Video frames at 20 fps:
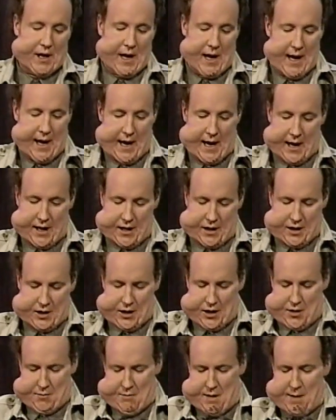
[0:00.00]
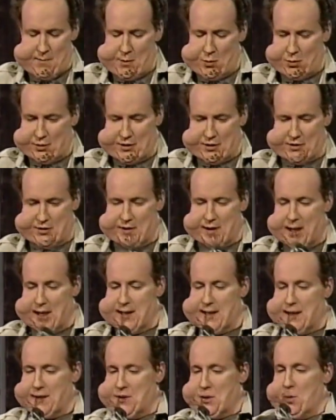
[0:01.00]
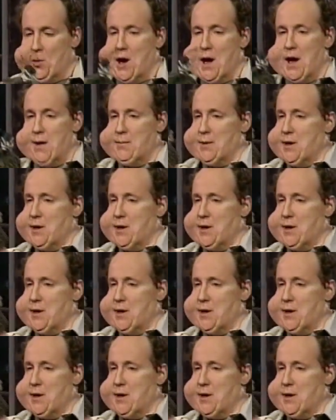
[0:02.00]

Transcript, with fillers: Uh, maybe we'll just uh, get to why I'm